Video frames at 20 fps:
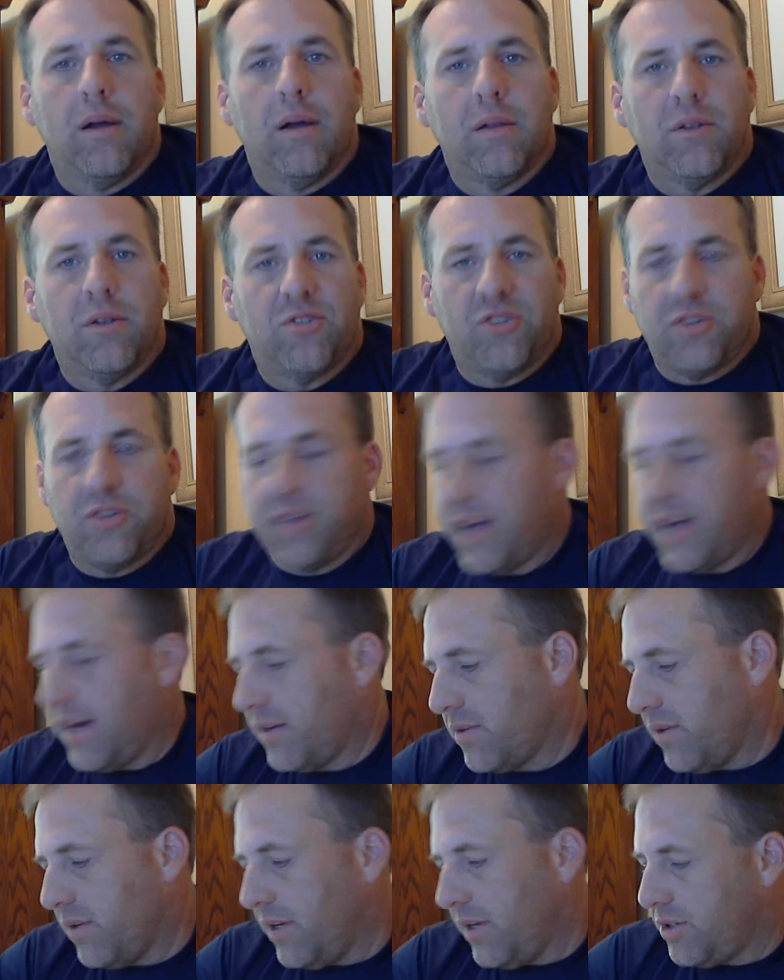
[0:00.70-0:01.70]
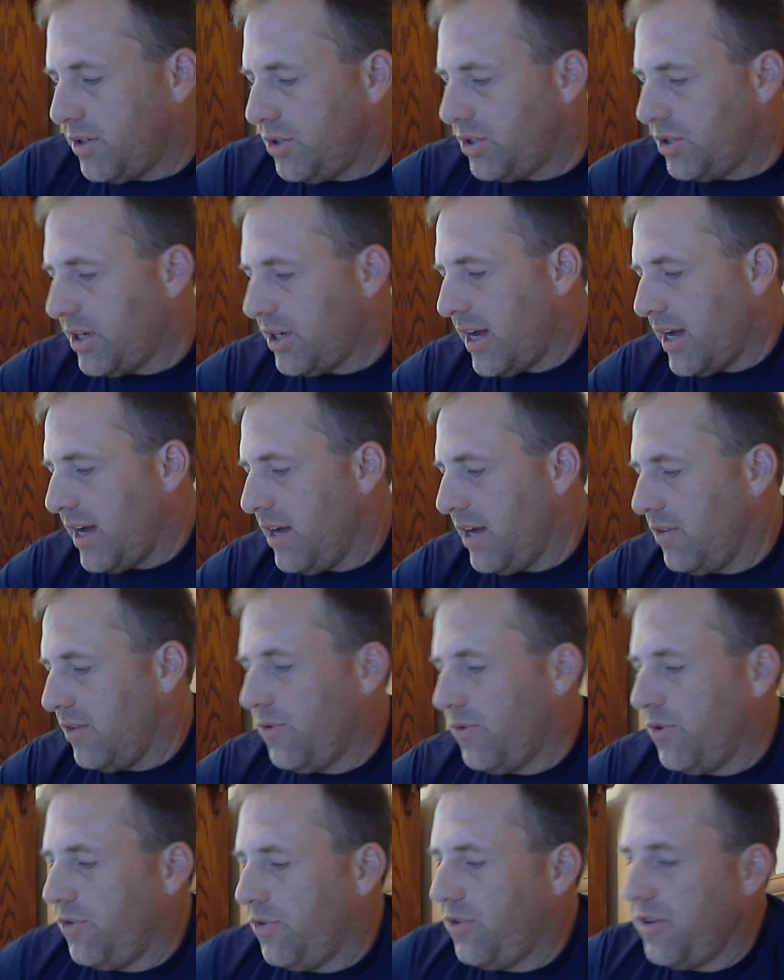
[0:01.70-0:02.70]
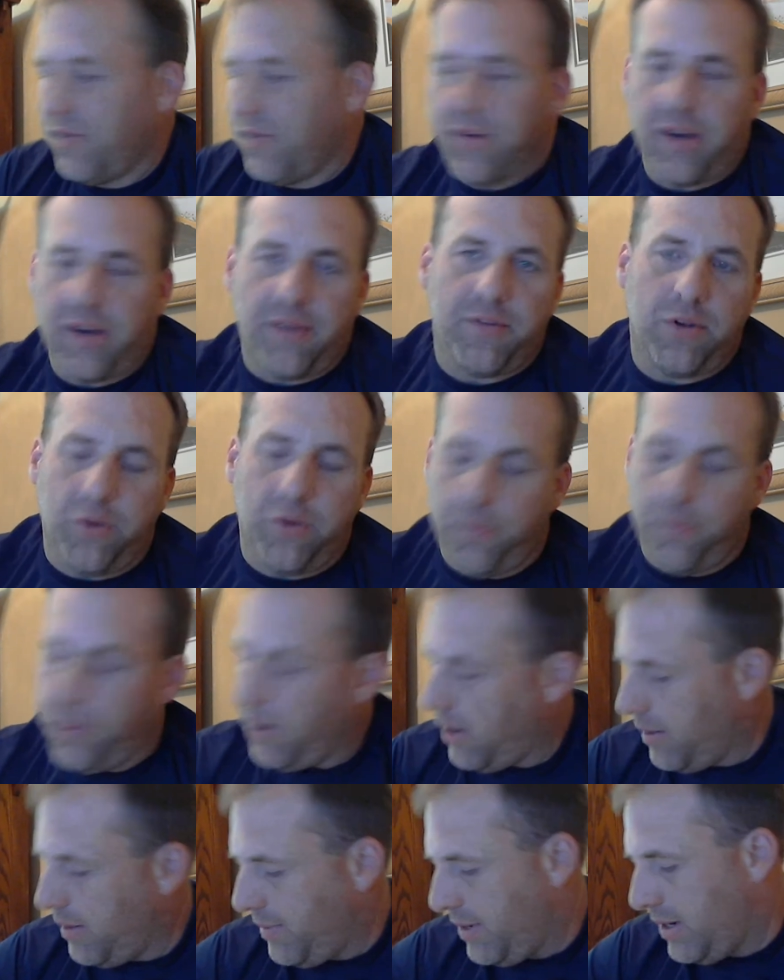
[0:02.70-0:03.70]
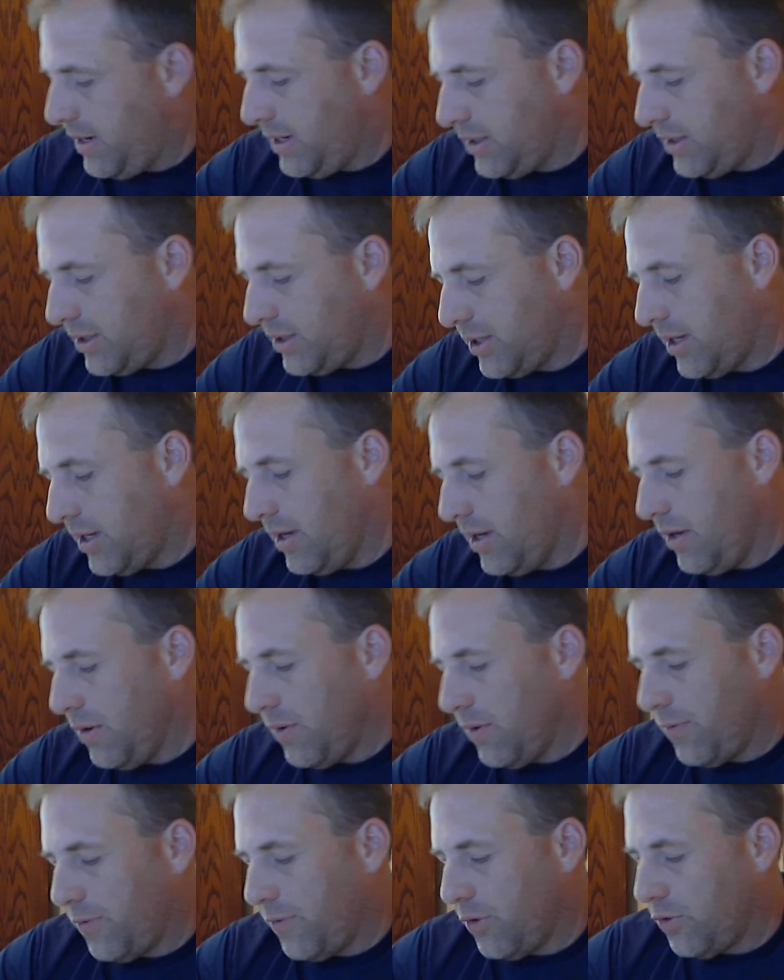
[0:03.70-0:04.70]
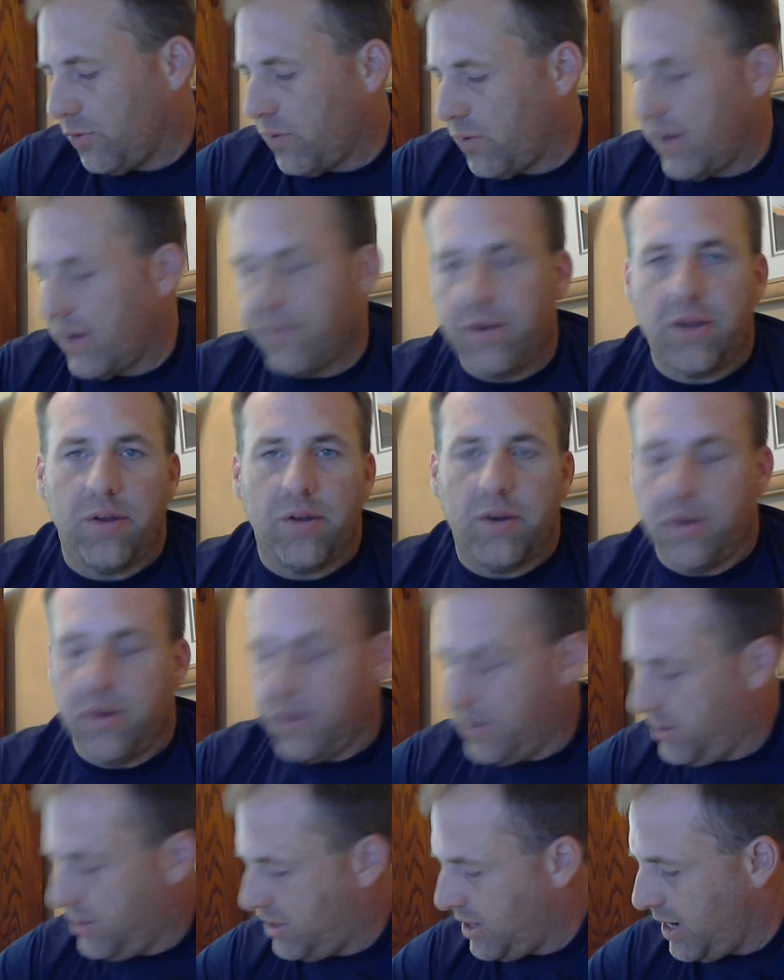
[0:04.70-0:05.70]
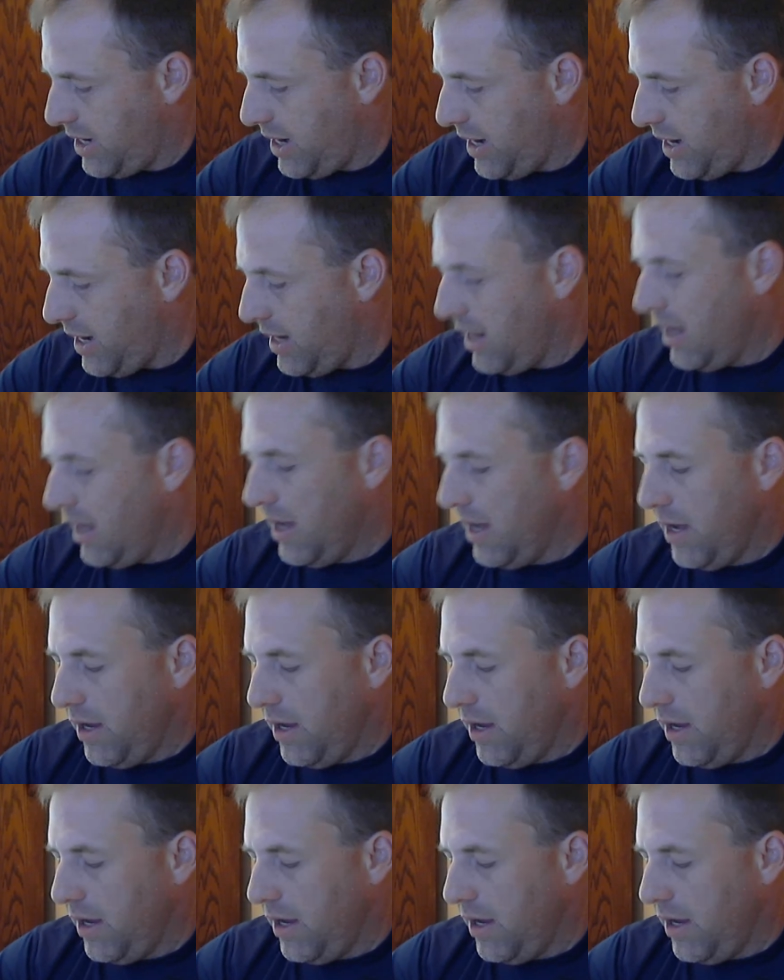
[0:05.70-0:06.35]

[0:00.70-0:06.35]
This is a tactical exercise for the Silver Avenue Apartments. You're the first arriving unit on scene.